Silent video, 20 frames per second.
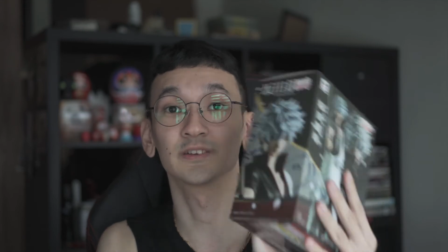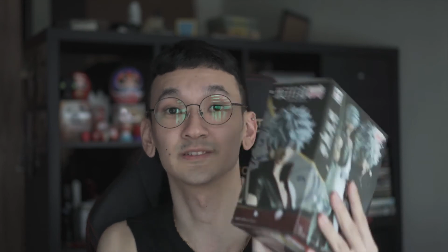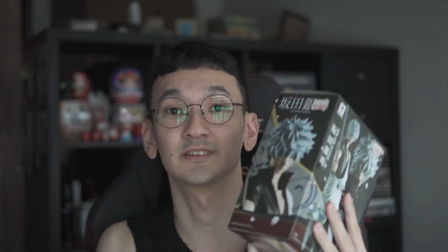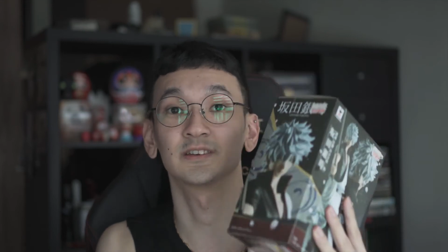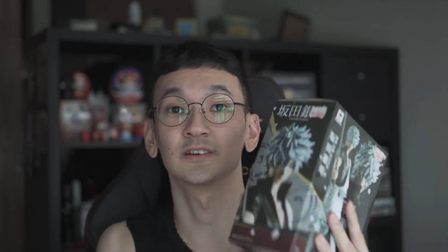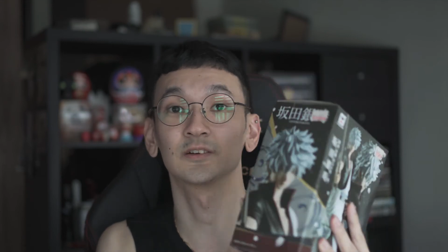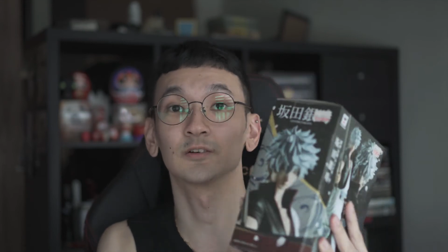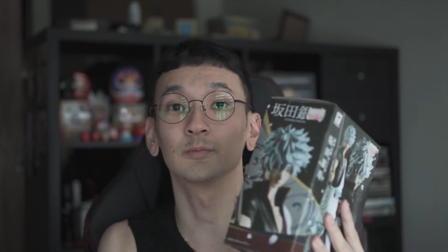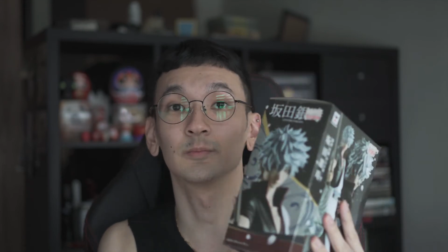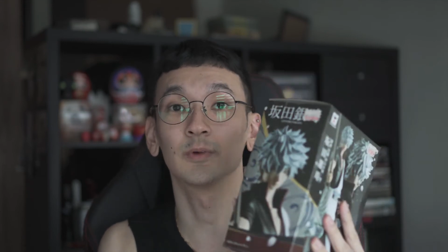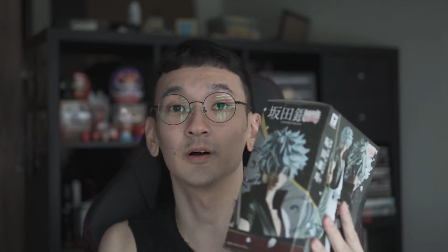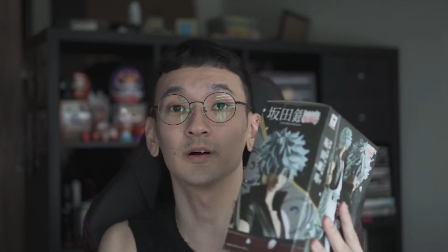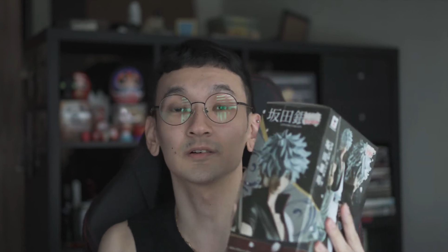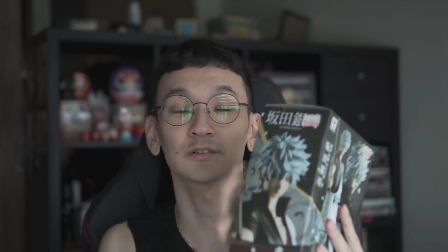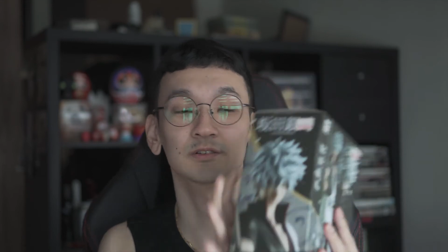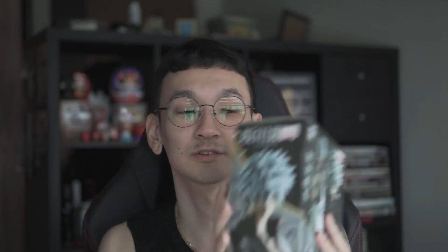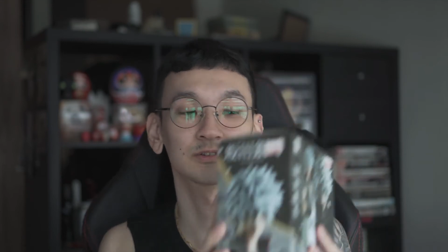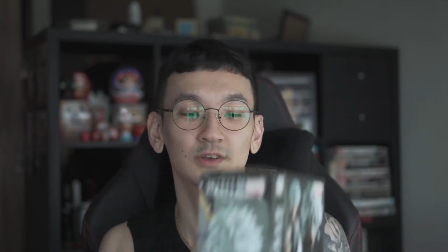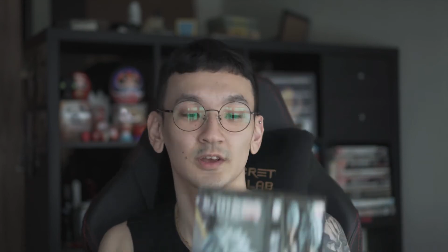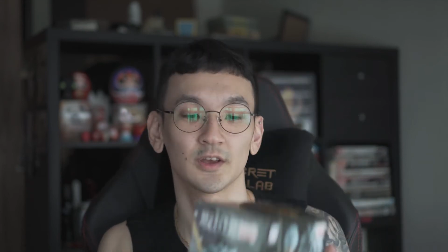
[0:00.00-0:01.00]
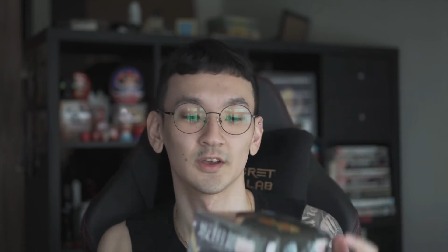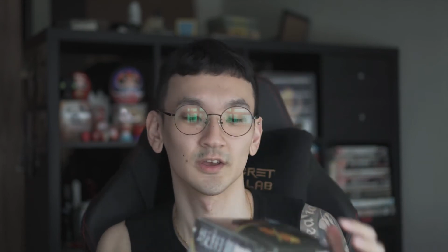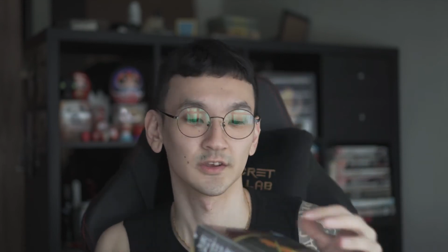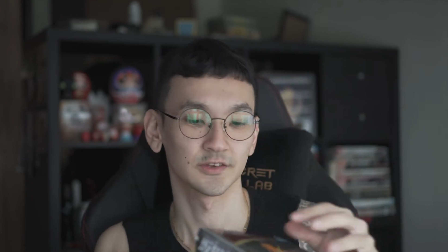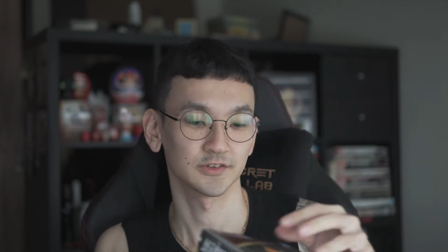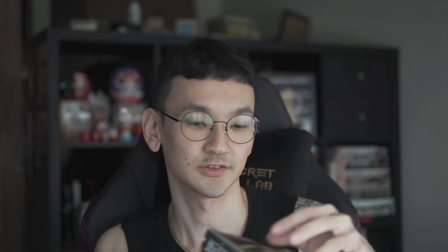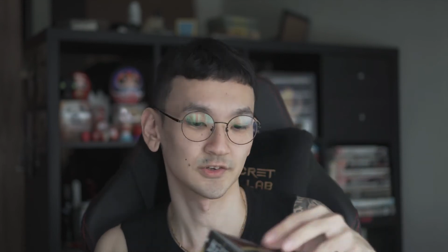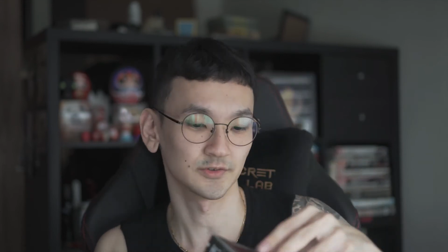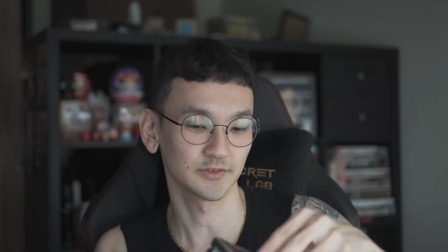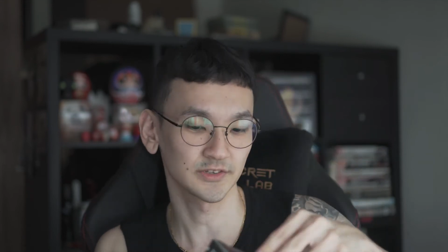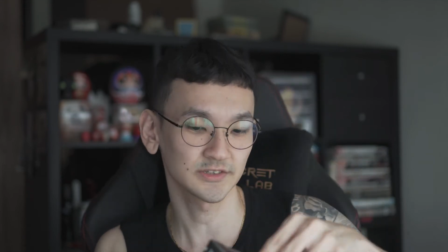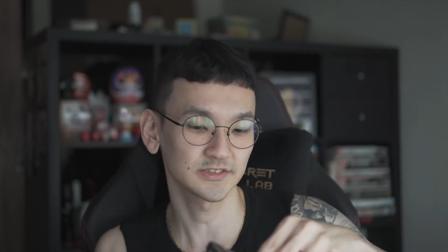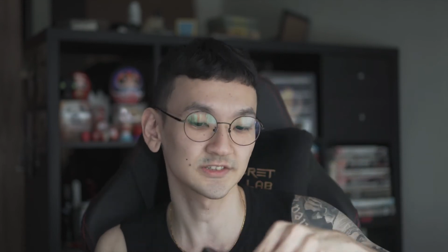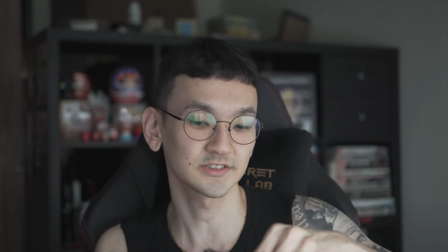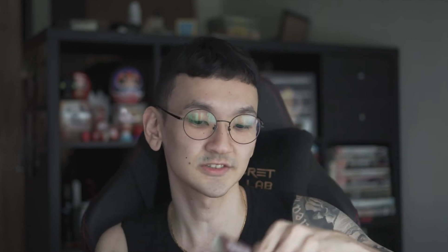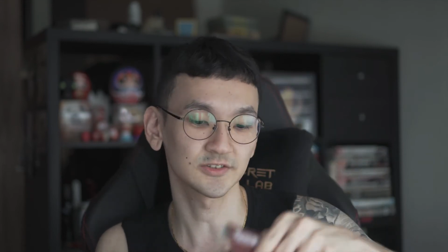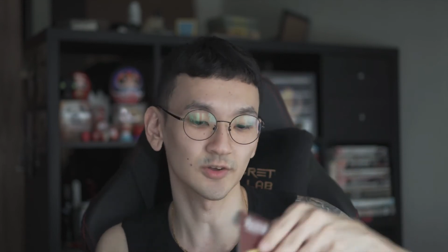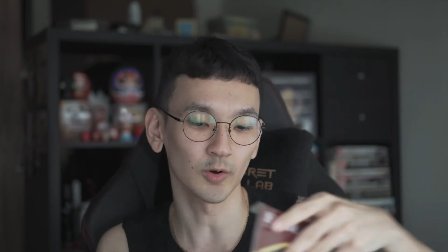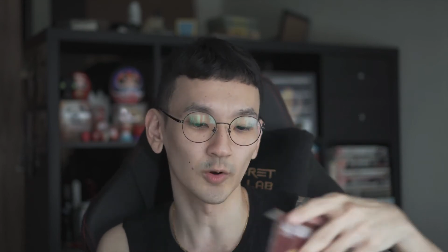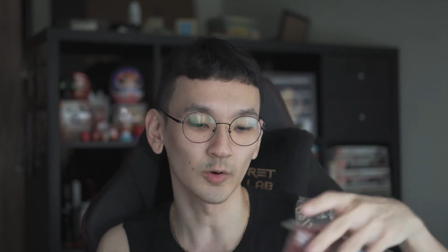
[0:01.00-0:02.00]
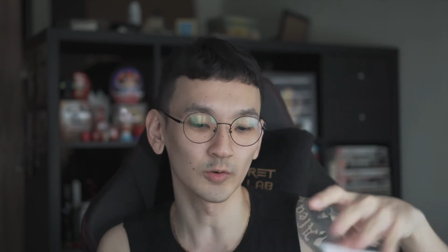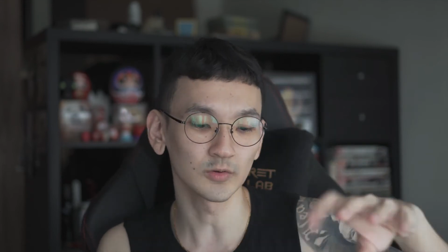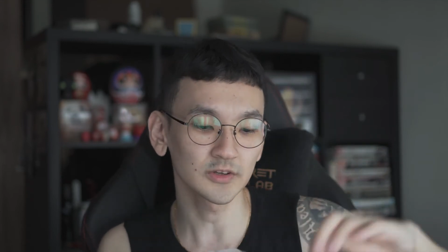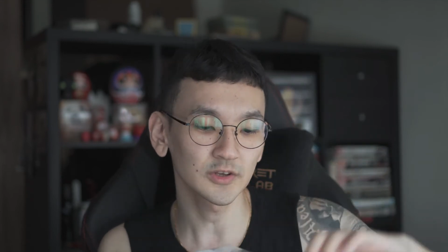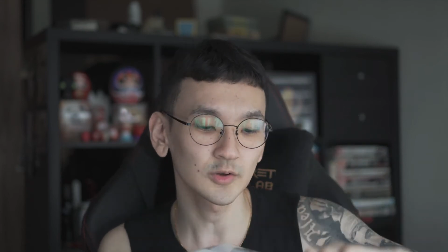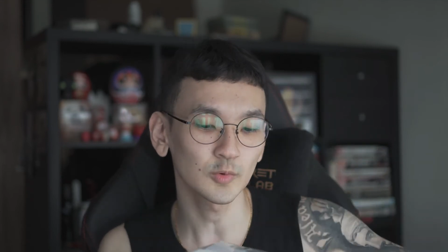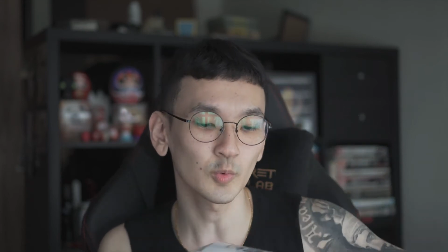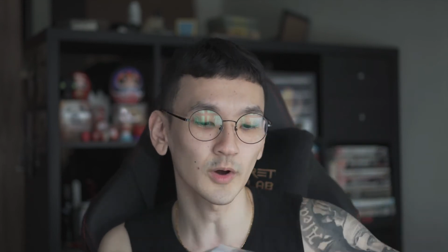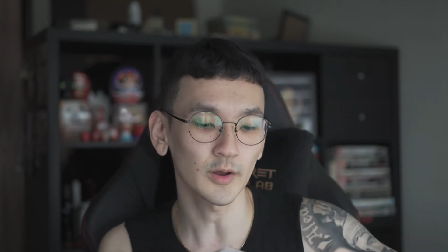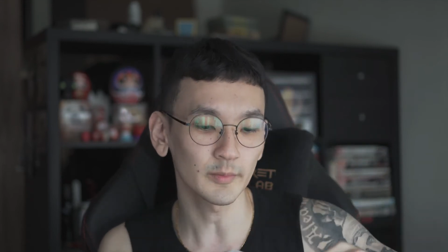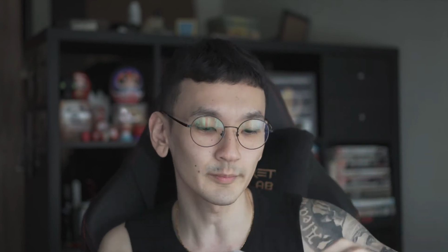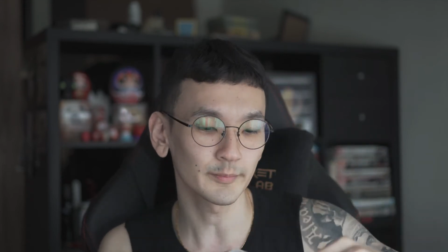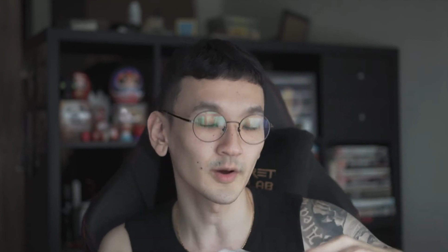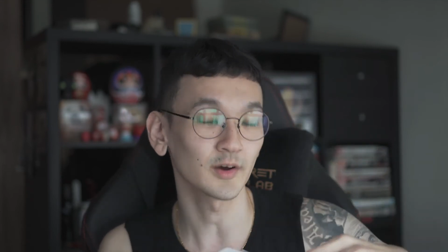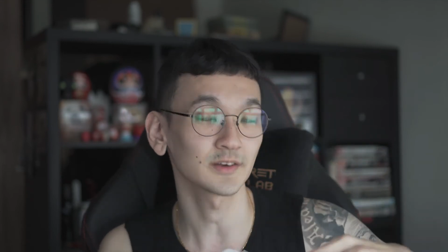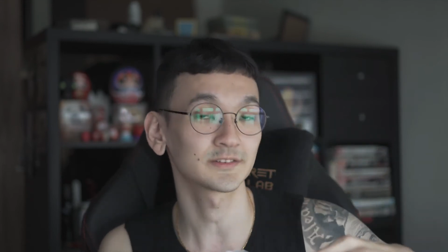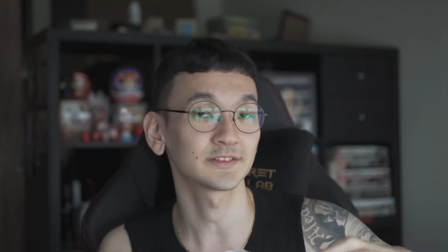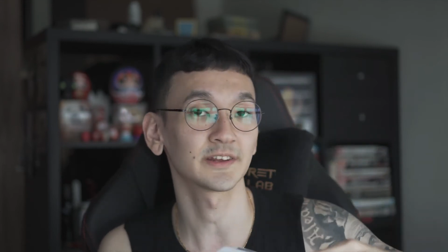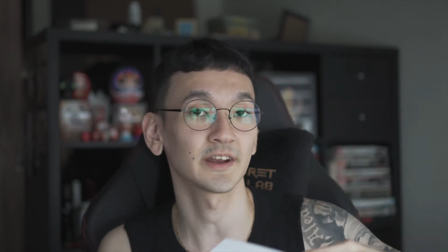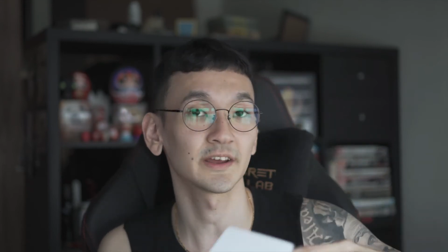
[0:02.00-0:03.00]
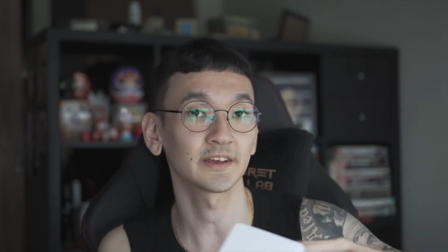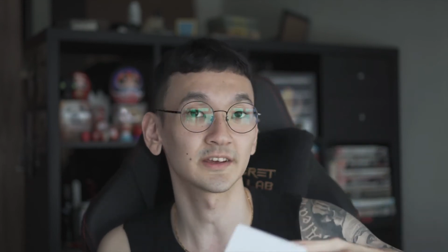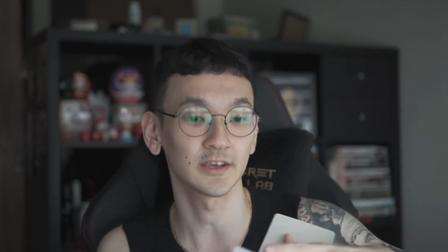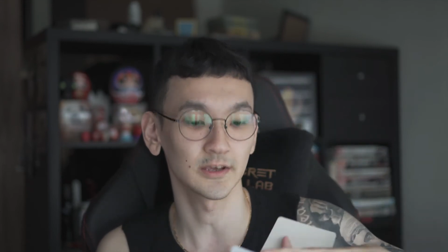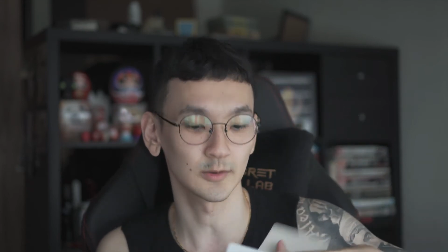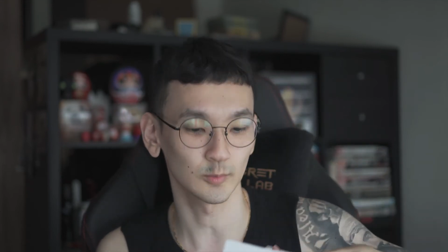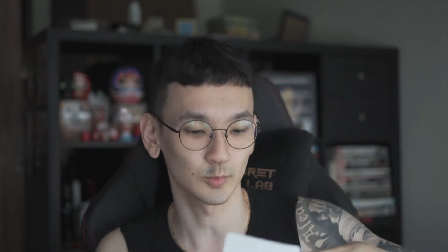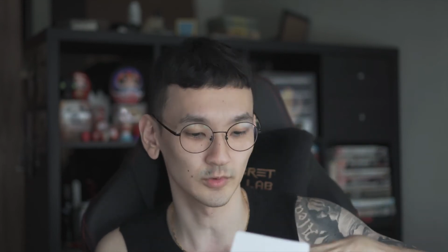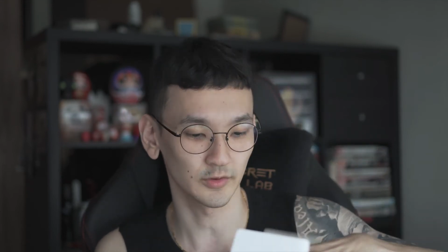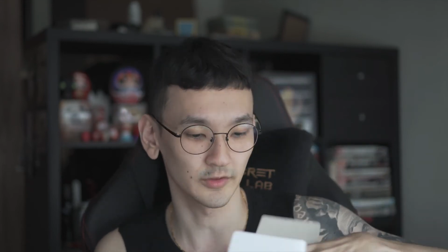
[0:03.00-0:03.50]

a single box. So this is the only one box that I keep